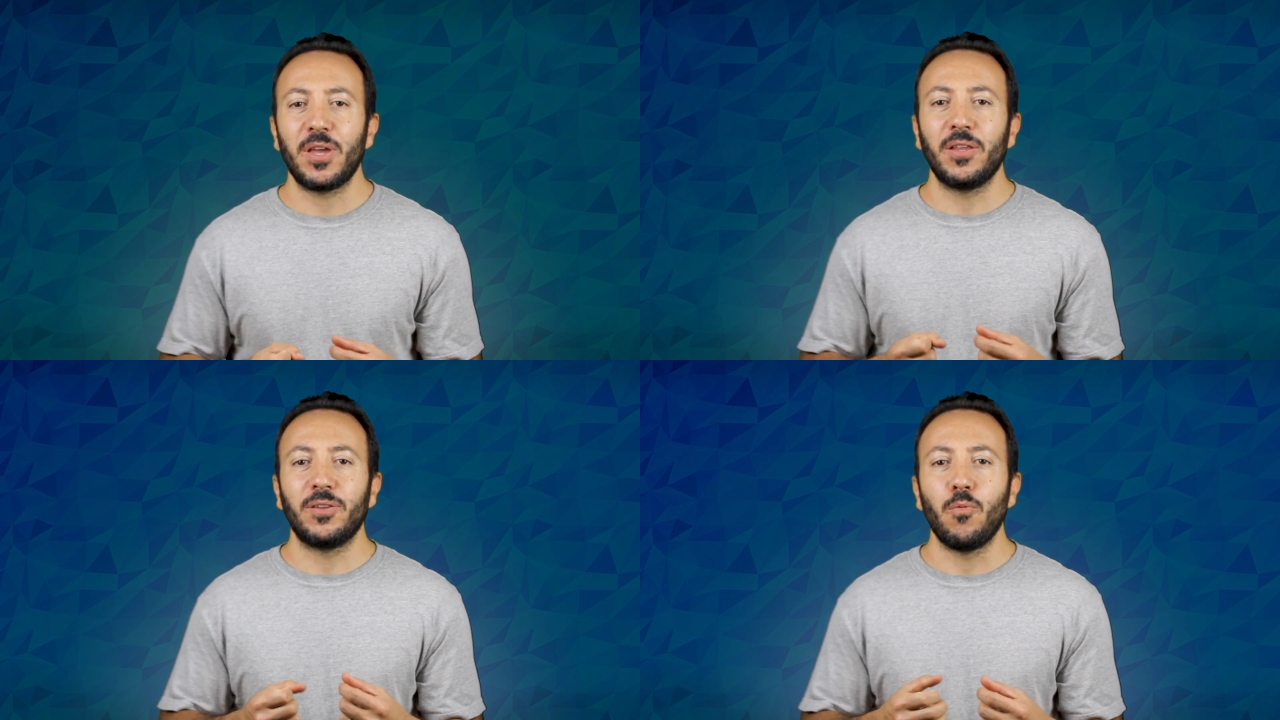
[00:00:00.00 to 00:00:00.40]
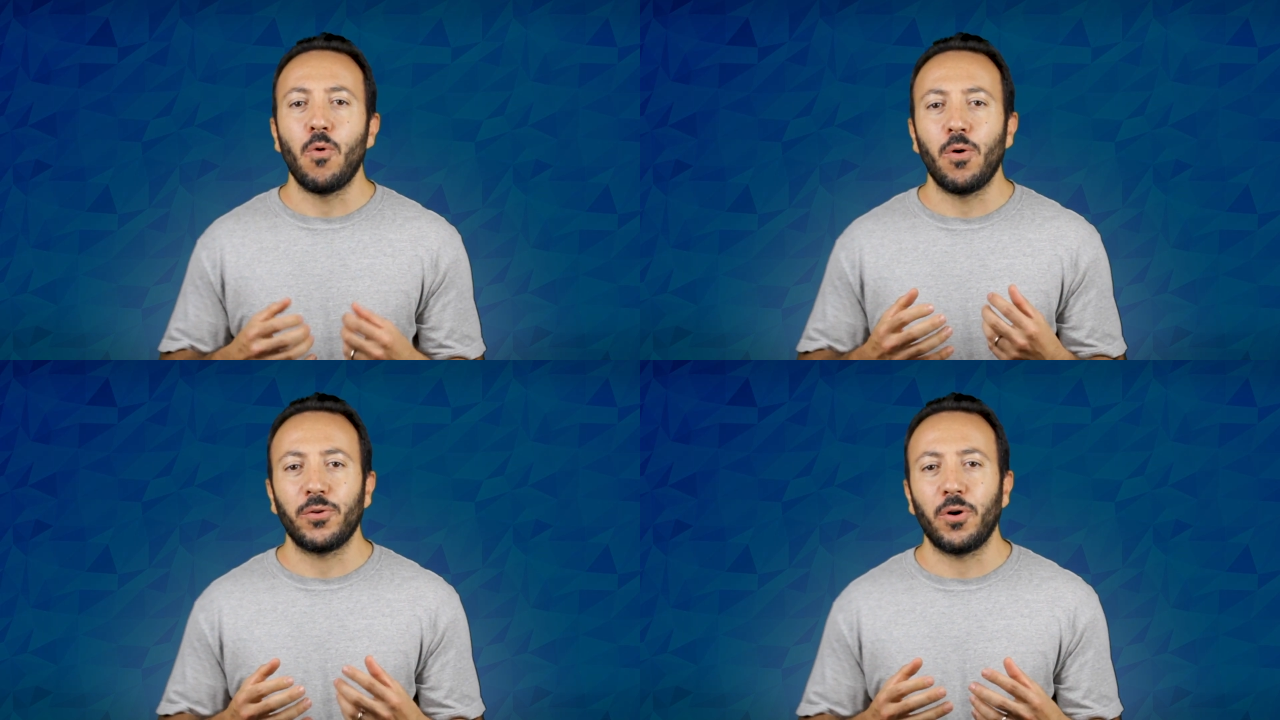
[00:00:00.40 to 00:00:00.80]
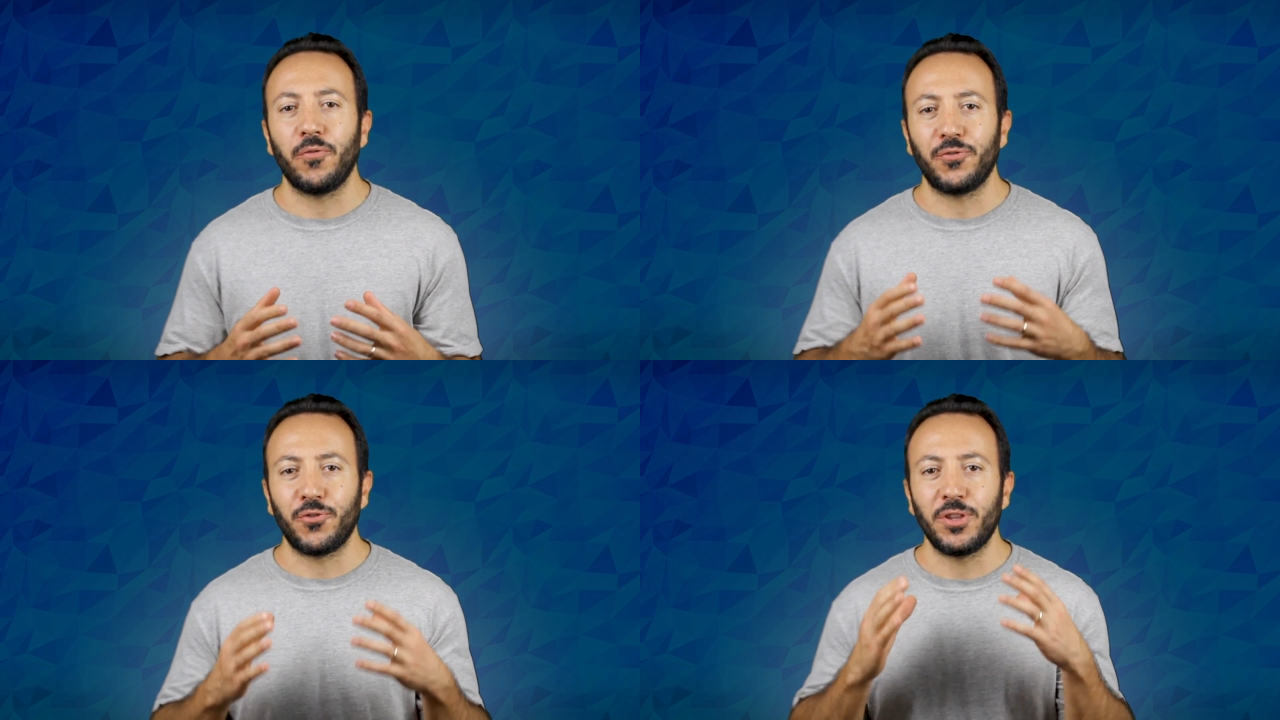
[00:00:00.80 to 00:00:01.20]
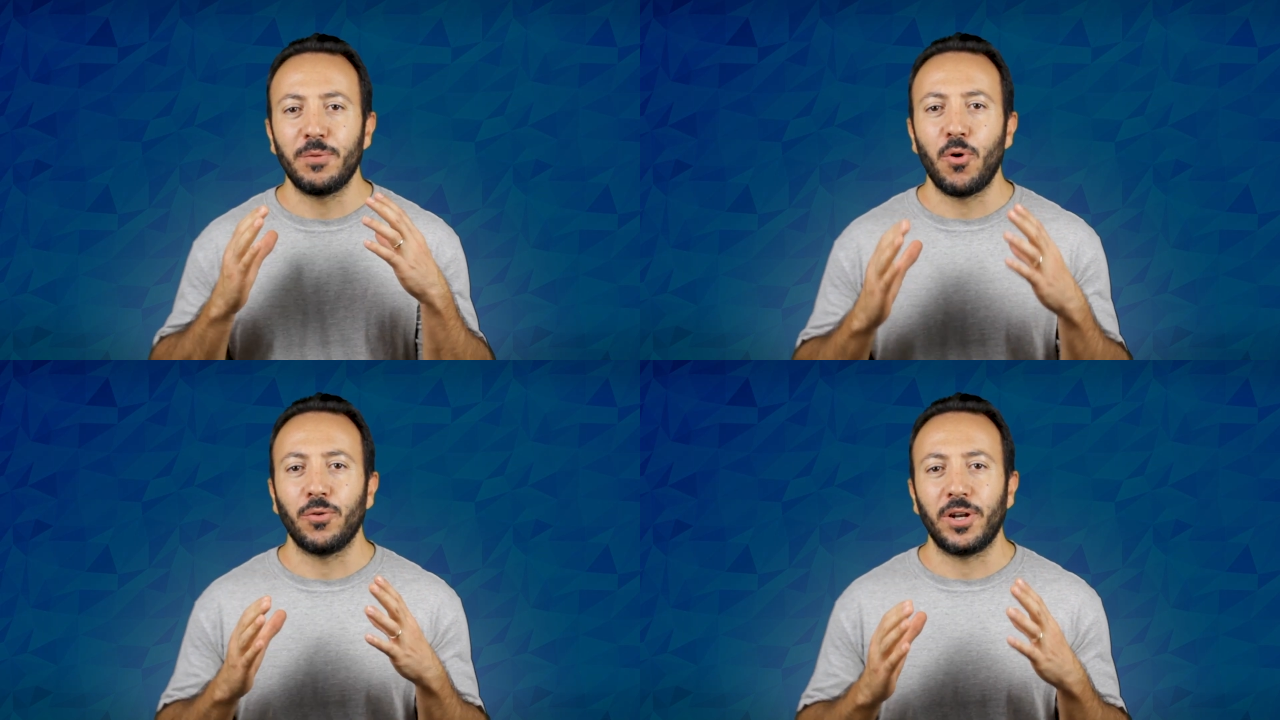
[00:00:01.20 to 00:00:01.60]
in the world of 3D
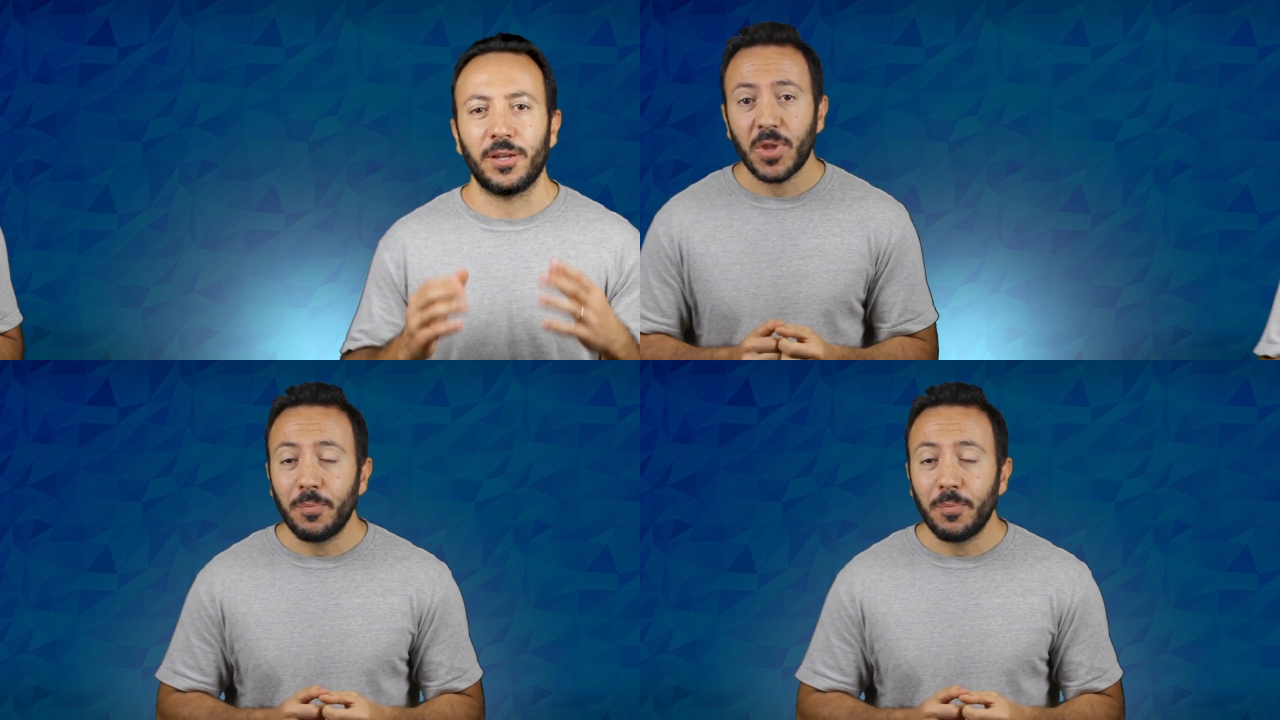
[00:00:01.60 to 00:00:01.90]
modeling.